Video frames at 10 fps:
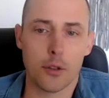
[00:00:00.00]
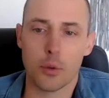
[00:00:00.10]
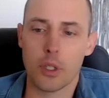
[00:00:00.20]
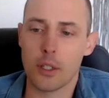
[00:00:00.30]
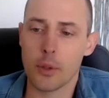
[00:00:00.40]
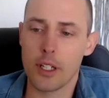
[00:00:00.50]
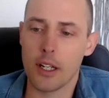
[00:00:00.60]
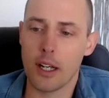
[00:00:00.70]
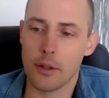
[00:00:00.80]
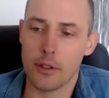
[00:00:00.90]
Where are we?
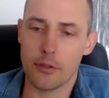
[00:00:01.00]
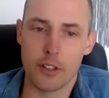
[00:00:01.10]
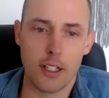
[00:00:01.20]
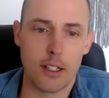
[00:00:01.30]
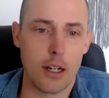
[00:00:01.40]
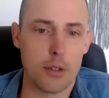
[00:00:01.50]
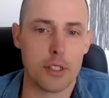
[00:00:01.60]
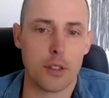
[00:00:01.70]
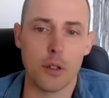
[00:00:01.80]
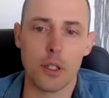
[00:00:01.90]
How are you feeling? How's
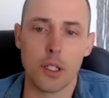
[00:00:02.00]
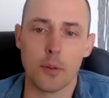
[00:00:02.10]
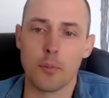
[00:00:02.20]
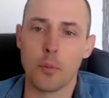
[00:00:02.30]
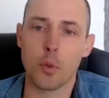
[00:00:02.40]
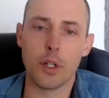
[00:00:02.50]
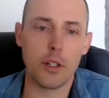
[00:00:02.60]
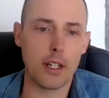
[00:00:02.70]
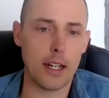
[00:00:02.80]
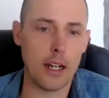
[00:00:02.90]
it going? What do you
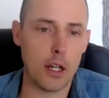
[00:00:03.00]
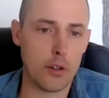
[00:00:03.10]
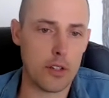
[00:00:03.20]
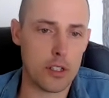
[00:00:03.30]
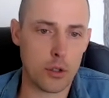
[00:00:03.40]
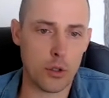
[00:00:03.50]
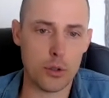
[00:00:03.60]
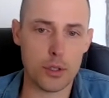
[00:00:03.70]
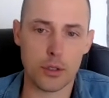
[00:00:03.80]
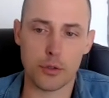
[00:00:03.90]
get out of this call
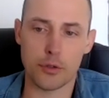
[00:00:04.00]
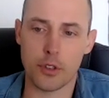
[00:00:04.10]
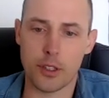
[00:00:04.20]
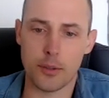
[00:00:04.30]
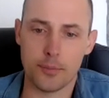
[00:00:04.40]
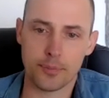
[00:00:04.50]
so far?